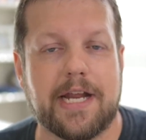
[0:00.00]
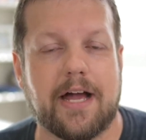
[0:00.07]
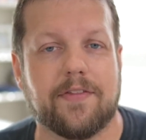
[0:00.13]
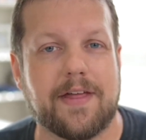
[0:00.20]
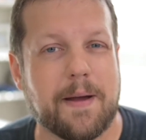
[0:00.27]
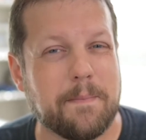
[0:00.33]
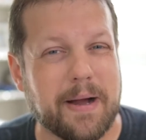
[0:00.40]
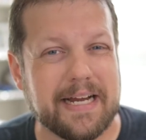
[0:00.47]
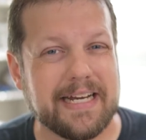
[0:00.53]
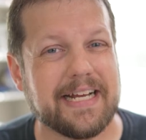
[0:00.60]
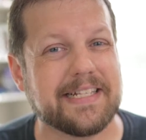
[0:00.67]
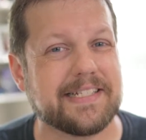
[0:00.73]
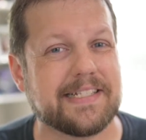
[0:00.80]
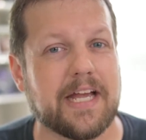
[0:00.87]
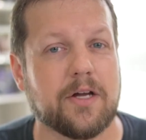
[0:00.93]
Now, that might
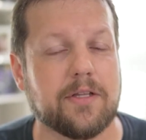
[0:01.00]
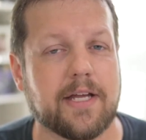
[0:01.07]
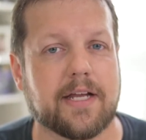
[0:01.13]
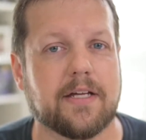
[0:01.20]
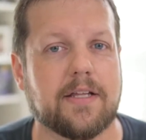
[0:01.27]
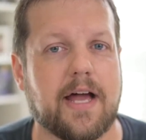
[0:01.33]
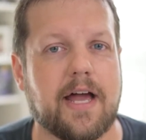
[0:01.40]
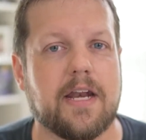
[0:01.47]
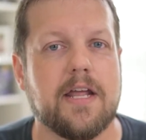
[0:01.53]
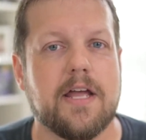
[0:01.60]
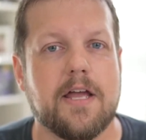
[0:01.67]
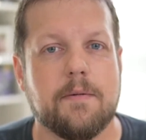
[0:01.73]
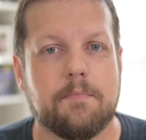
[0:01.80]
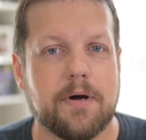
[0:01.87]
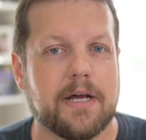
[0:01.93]
not sound like a lot,
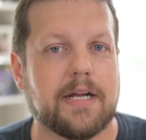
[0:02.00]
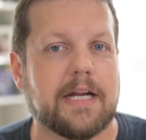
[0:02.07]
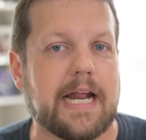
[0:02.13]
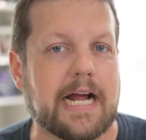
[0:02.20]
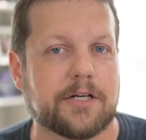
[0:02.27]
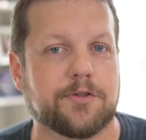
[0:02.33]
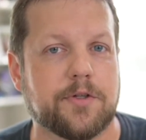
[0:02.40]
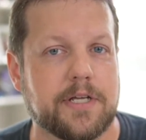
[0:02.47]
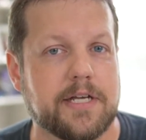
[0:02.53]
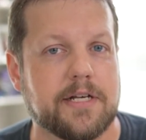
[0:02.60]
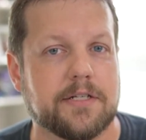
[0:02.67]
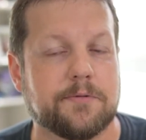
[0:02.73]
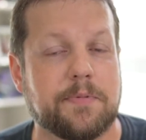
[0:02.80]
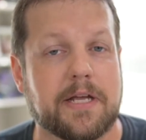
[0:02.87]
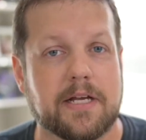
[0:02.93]
but it actually
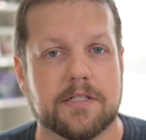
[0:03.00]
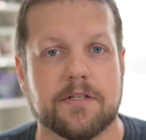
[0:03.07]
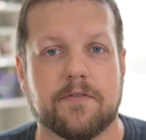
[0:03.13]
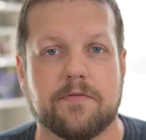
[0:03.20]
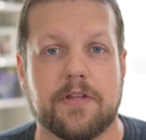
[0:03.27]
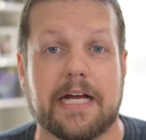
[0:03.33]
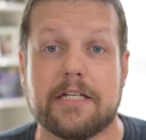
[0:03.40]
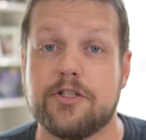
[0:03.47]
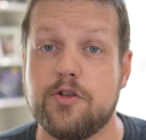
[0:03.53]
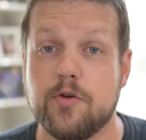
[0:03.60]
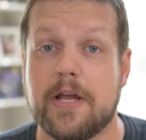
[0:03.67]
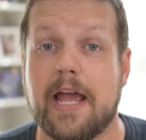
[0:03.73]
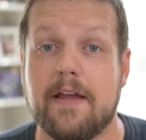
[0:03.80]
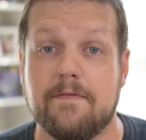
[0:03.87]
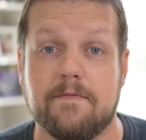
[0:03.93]
is because of that
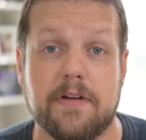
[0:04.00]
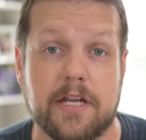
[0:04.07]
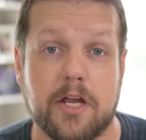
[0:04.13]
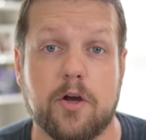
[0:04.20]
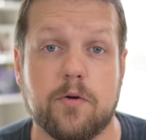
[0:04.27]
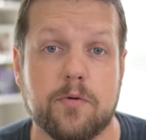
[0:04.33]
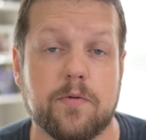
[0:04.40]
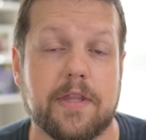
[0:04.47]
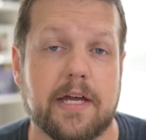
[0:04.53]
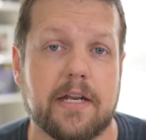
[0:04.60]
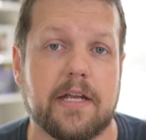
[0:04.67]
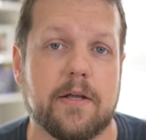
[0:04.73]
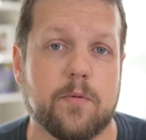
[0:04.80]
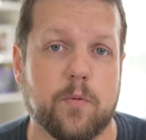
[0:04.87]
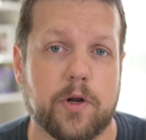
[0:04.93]
2K video that
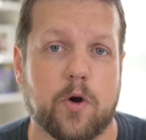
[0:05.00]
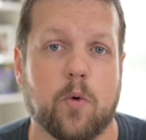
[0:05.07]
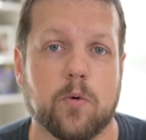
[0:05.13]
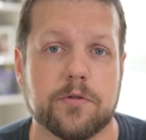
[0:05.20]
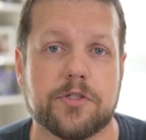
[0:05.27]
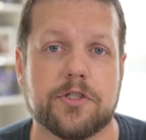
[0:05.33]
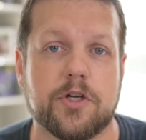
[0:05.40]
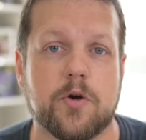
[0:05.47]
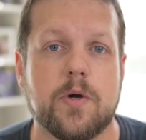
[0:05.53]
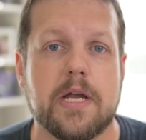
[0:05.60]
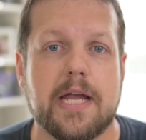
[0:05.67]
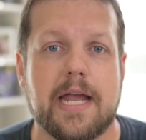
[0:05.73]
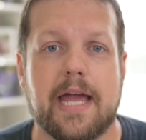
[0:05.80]
it records to.